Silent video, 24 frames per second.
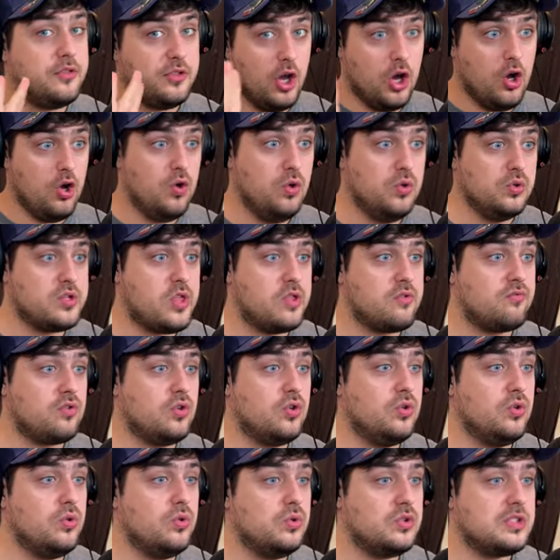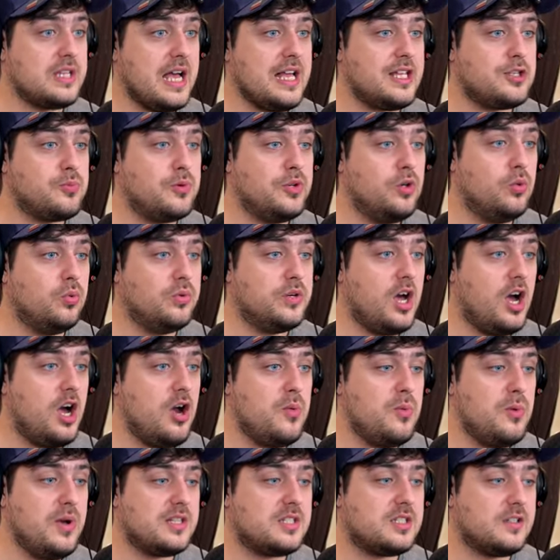Those are the rules, as we all
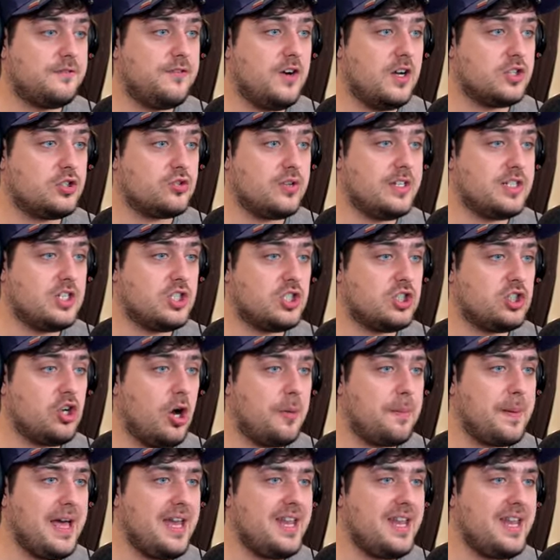know. It's the first train to stop.